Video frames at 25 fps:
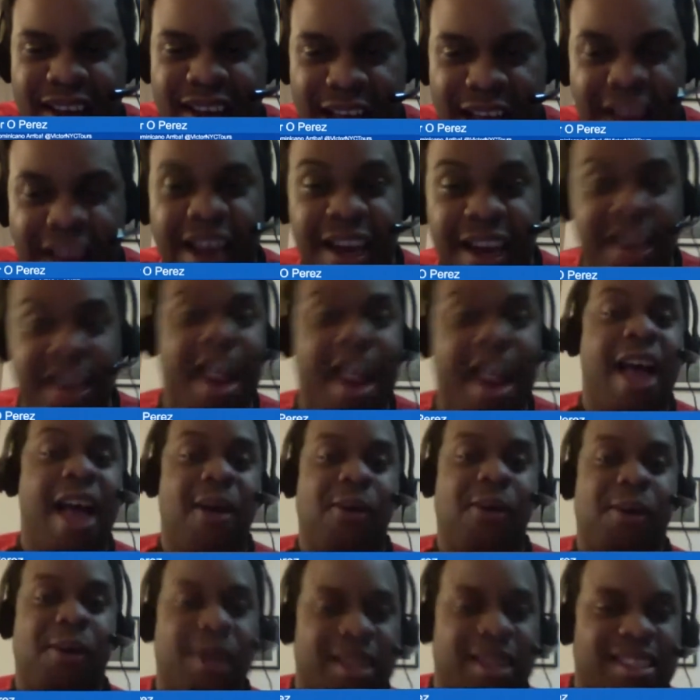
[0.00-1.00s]
now
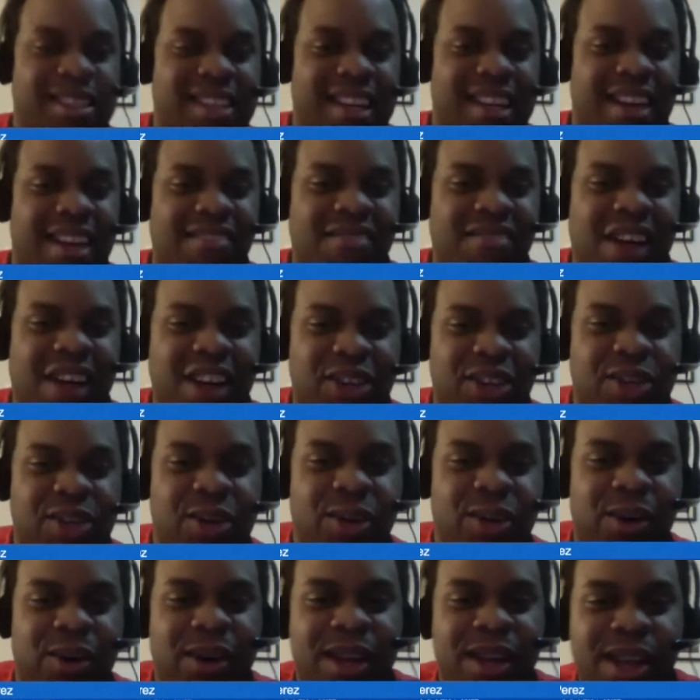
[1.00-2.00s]
as an advisor
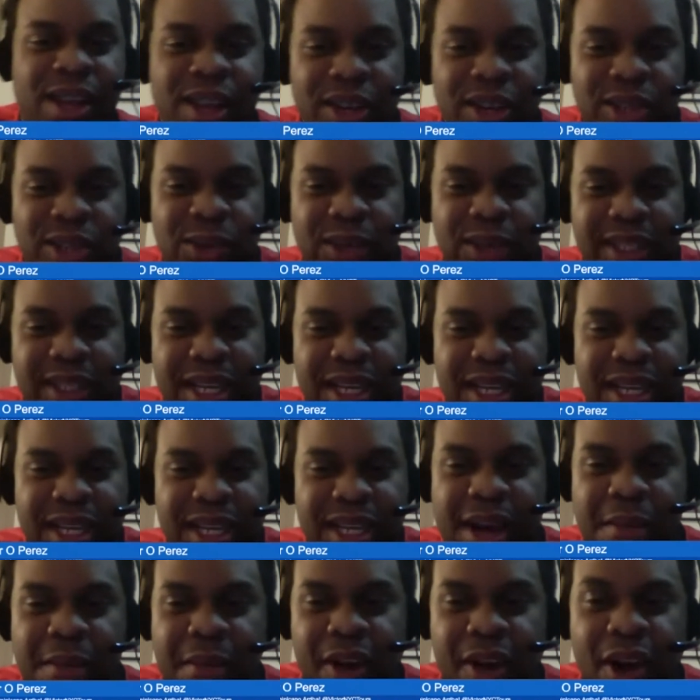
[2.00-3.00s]
to a team in
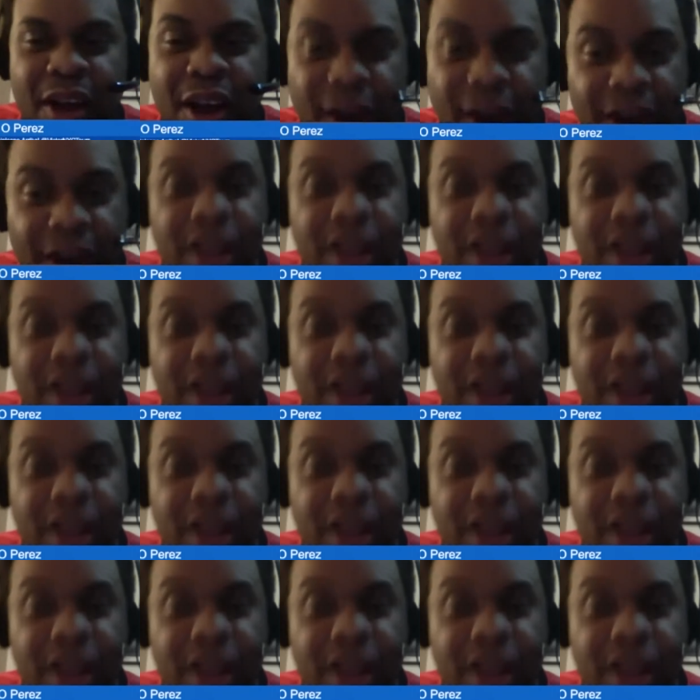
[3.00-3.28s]
MLR,